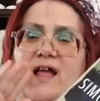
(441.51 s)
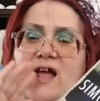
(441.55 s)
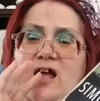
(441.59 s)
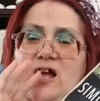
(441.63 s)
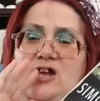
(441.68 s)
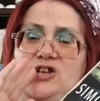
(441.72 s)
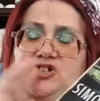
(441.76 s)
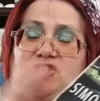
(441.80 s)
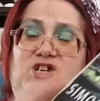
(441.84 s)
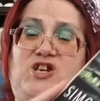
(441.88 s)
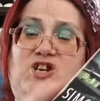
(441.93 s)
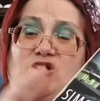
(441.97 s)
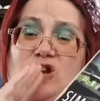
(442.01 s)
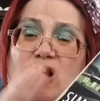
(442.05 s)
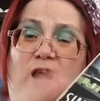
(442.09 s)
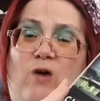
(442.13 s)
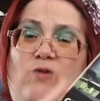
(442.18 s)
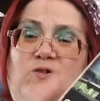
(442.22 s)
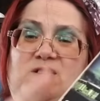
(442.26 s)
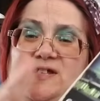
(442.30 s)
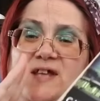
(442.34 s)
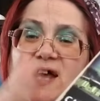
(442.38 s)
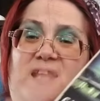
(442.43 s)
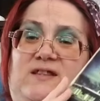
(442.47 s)
And she
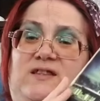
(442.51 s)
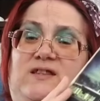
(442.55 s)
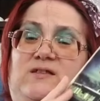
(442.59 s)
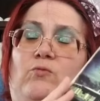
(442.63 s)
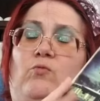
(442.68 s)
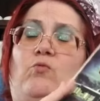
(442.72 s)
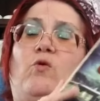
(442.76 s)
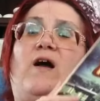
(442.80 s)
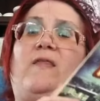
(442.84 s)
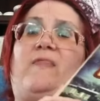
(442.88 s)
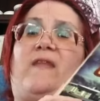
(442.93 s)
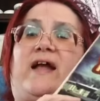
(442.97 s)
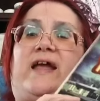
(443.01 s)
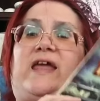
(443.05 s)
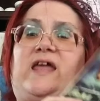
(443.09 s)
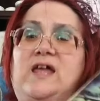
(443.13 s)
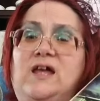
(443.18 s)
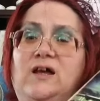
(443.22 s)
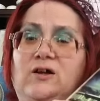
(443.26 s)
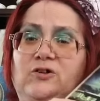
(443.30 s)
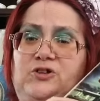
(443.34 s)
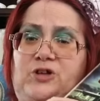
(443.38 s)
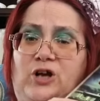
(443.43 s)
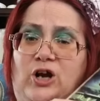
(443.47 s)
knows that the one that
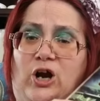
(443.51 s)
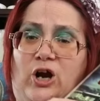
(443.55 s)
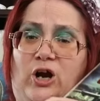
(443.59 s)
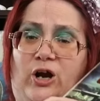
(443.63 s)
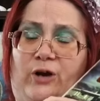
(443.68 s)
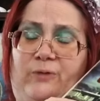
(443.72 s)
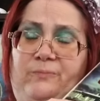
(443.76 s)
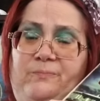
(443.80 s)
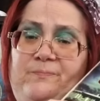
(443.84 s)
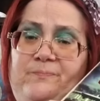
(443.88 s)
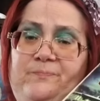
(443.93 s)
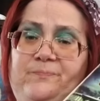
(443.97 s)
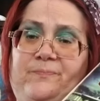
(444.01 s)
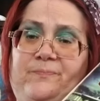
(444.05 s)
killed her